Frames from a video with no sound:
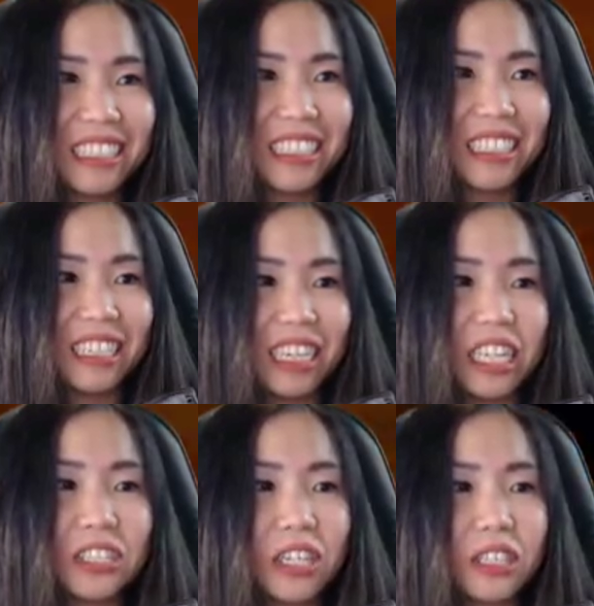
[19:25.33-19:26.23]

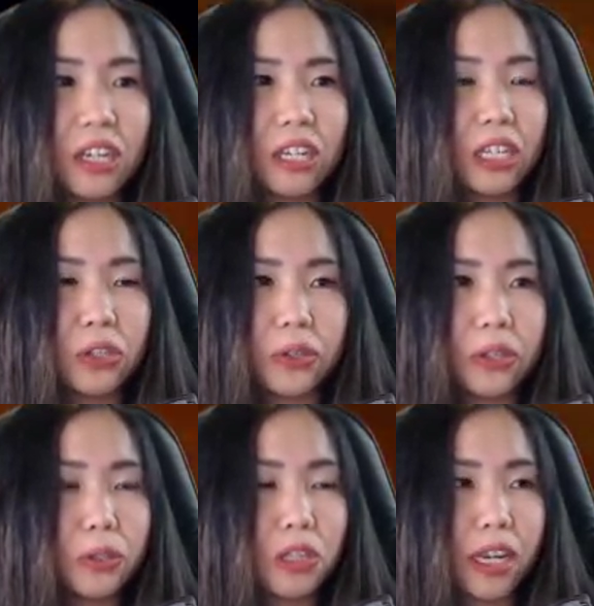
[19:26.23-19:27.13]
not talking to
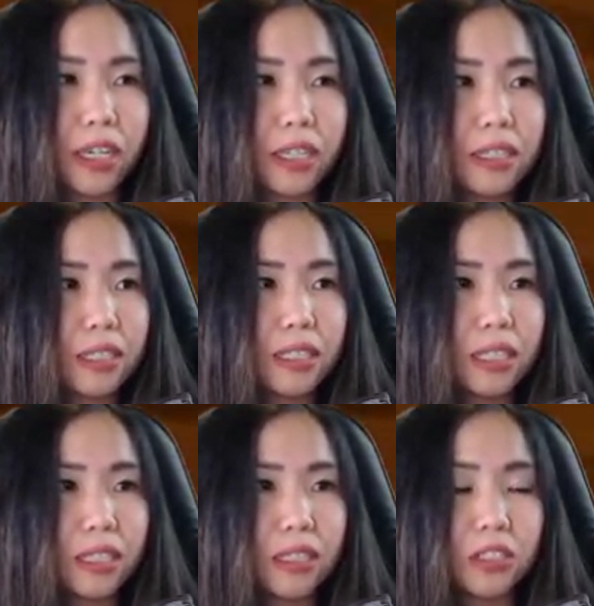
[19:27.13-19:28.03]
you, Chair. Okay. Oh,
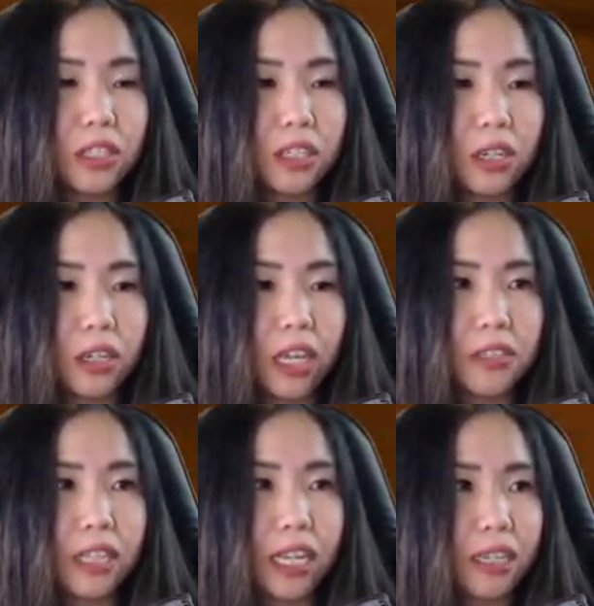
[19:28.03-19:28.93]
he's not talking.
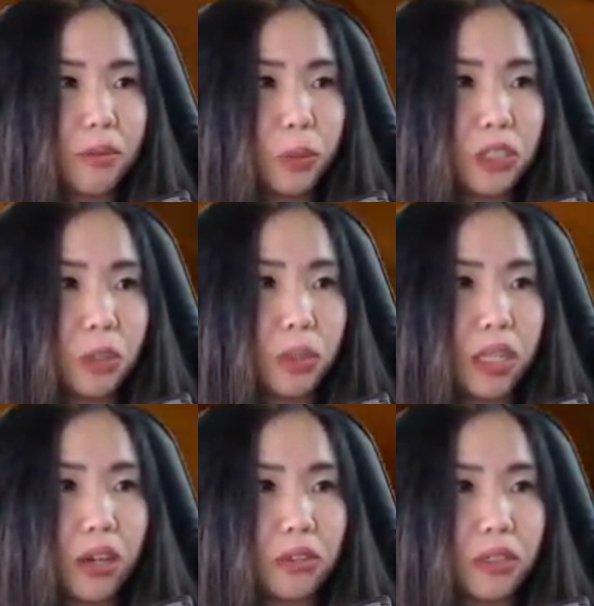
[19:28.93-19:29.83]
He's like with someone
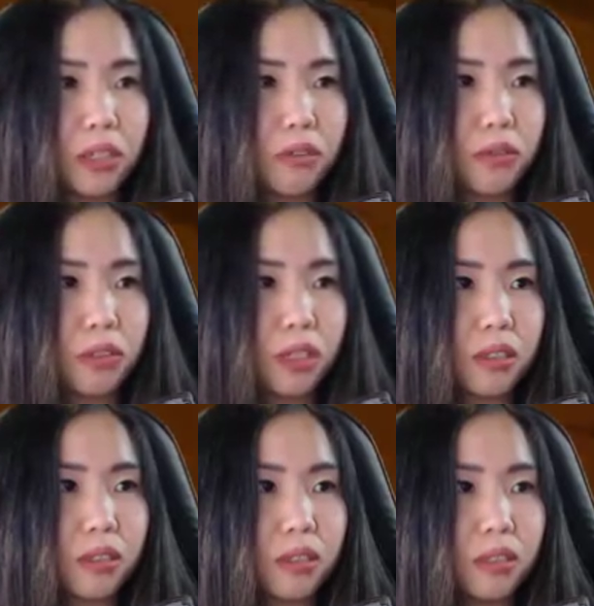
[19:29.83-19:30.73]
else in the conversation.